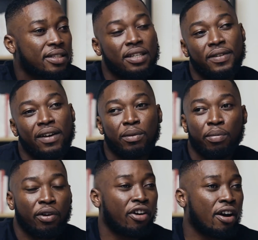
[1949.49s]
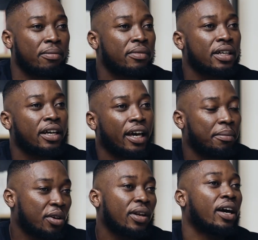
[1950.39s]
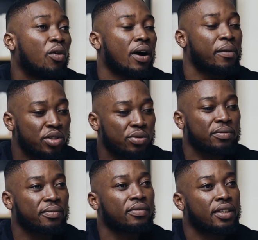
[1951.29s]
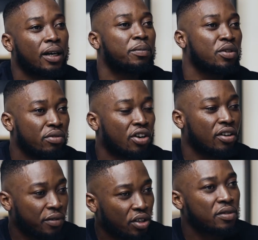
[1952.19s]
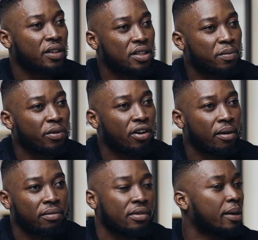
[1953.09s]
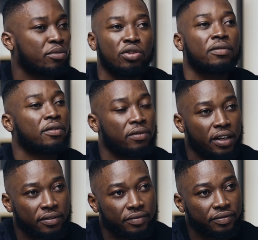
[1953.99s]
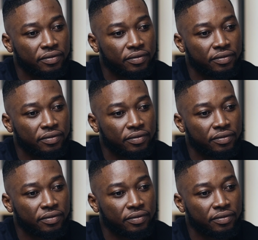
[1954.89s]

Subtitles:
see if they have a program and be go like, oh, I want to help you record videos for this program. I'm doing it for free.